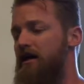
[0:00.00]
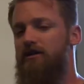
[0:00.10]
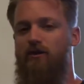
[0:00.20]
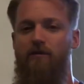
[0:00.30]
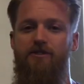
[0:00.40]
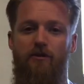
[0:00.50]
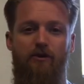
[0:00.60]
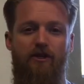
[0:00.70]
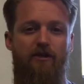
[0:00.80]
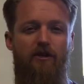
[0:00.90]
That's why I'm still
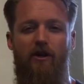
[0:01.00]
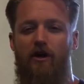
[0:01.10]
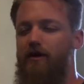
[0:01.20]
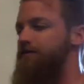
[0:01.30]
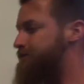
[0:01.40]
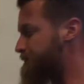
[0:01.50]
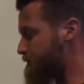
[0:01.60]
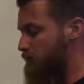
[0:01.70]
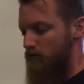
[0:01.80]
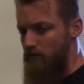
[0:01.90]
breathing a little hard
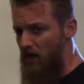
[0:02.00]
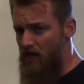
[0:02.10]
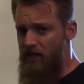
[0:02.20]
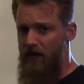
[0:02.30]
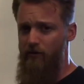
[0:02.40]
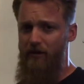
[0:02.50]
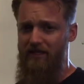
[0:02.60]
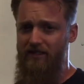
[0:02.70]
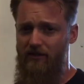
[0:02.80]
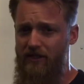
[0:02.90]
and have
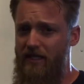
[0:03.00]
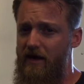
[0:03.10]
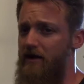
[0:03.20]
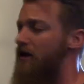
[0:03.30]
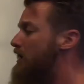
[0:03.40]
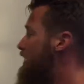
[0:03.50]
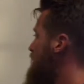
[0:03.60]
amazing looking hair.